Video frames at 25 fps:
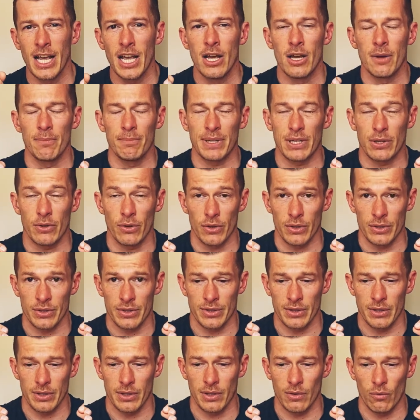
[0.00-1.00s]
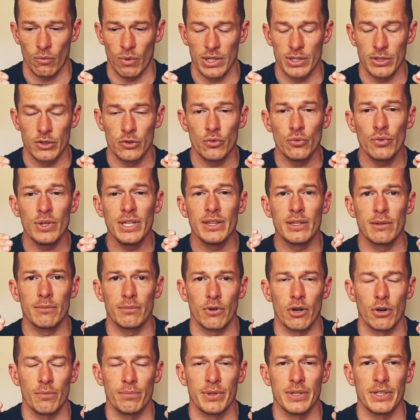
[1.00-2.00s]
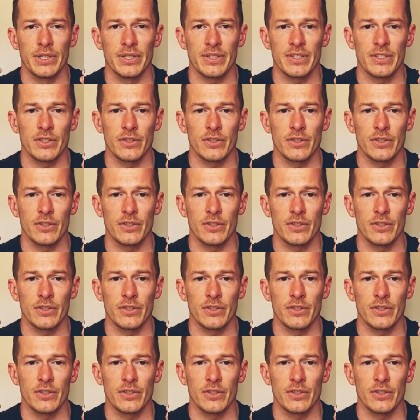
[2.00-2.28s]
because when doing the burpees,